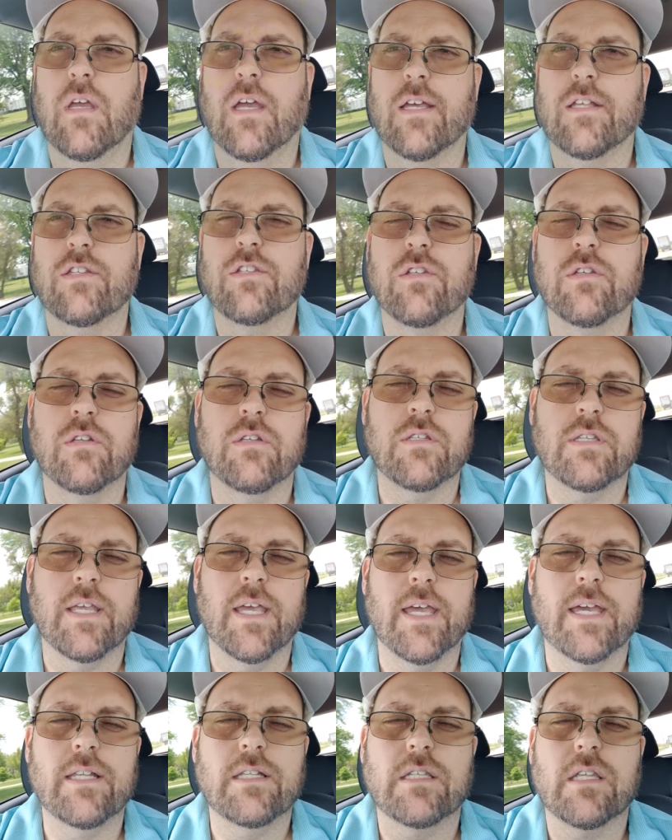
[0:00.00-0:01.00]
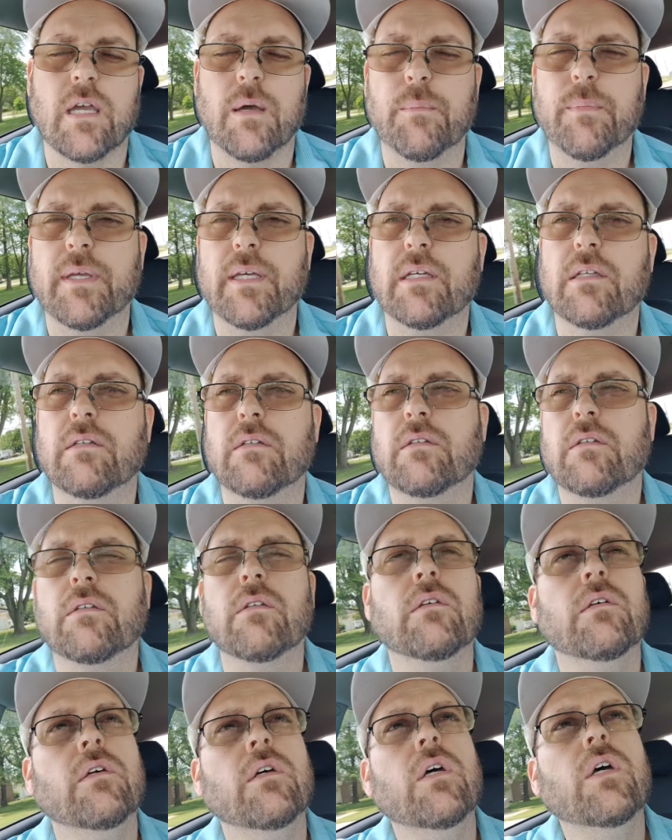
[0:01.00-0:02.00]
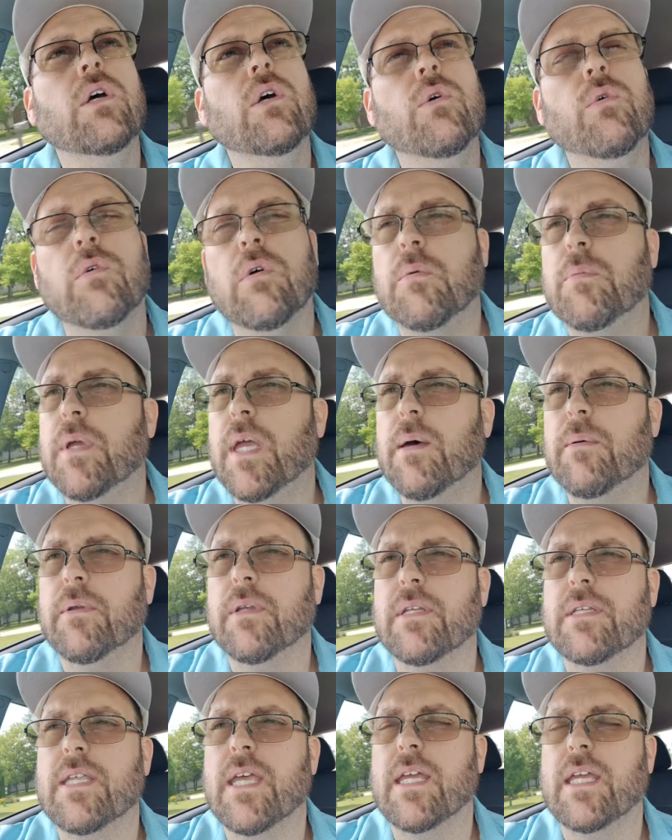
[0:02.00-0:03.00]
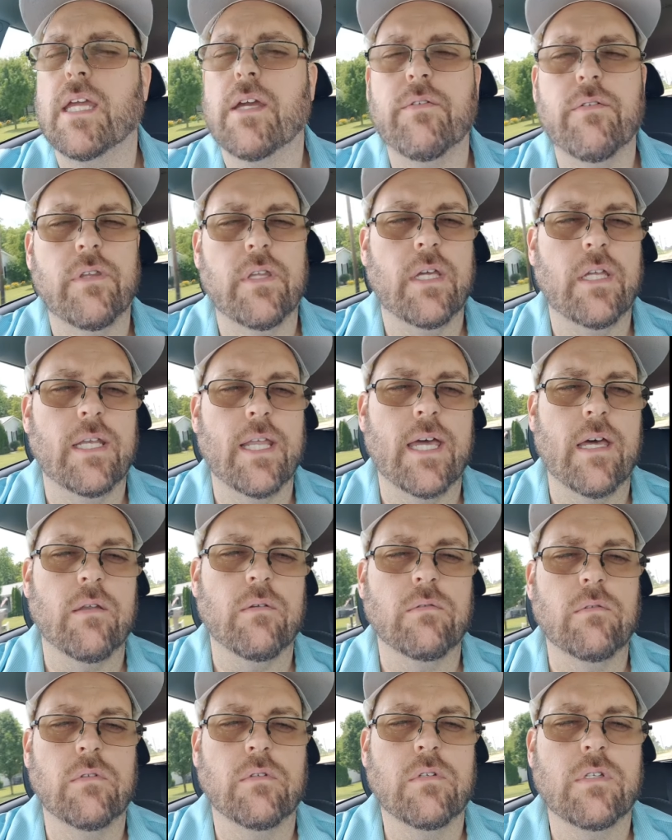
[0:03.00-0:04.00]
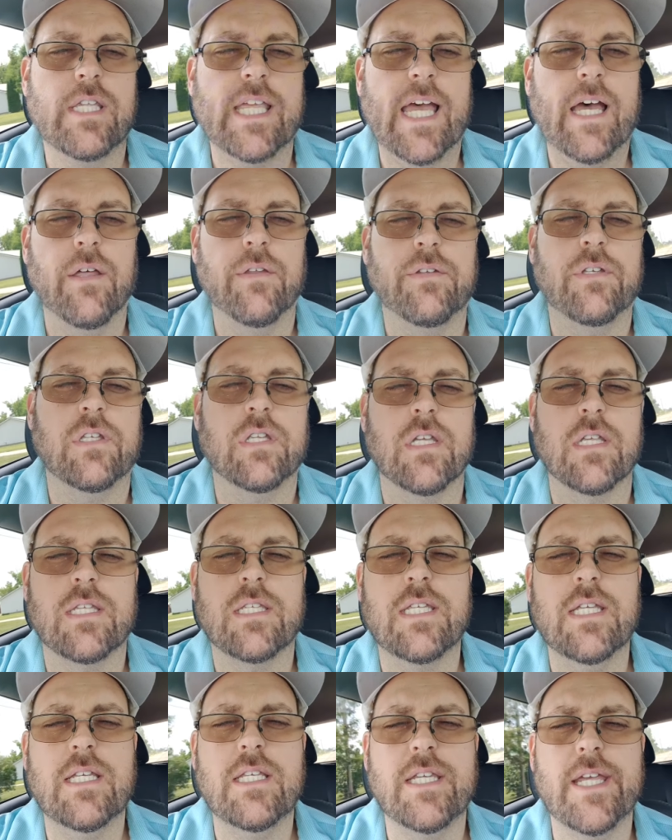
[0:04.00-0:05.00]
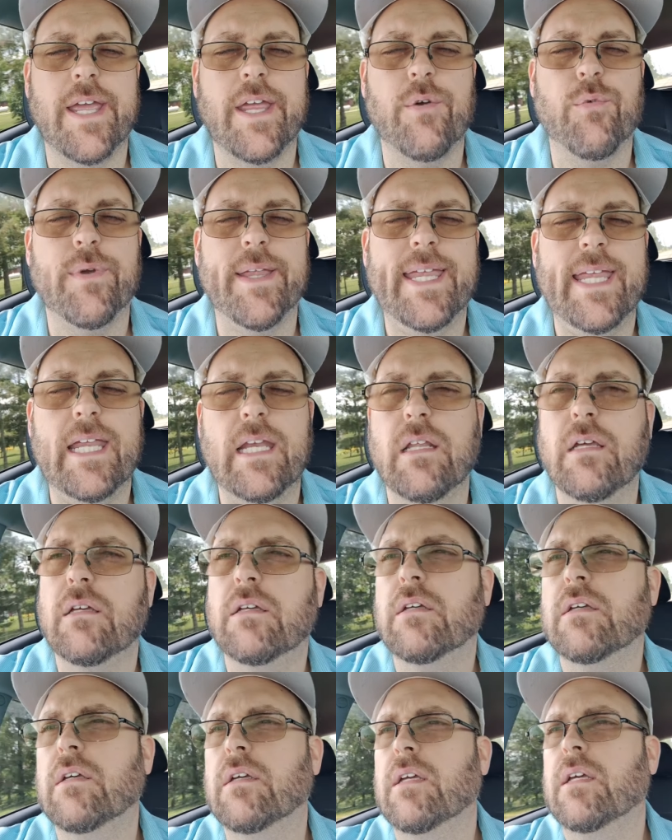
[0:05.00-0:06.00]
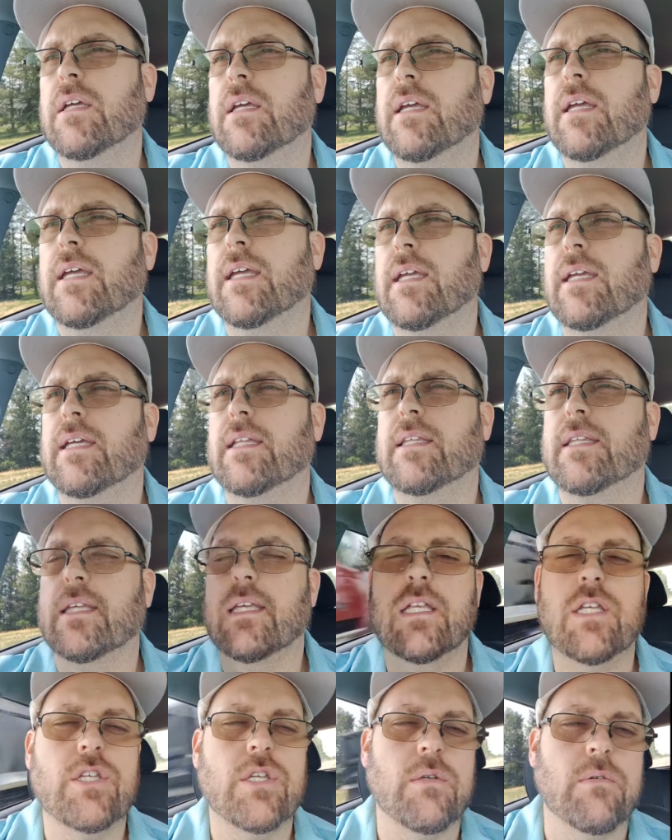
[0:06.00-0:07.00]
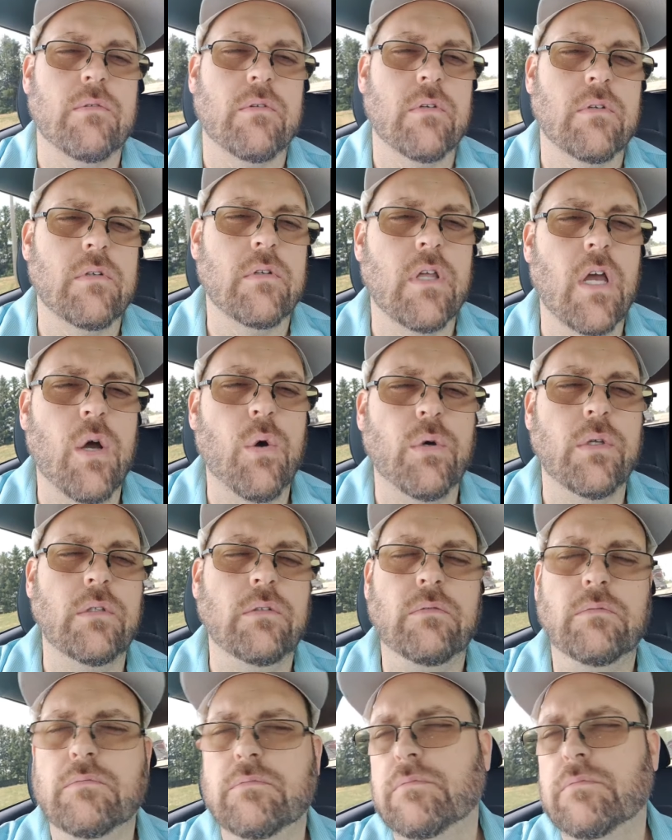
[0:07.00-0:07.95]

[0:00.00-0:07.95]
as soon as the heads come in, we'll be able to take everything down south to CJ Reed and get the engine going.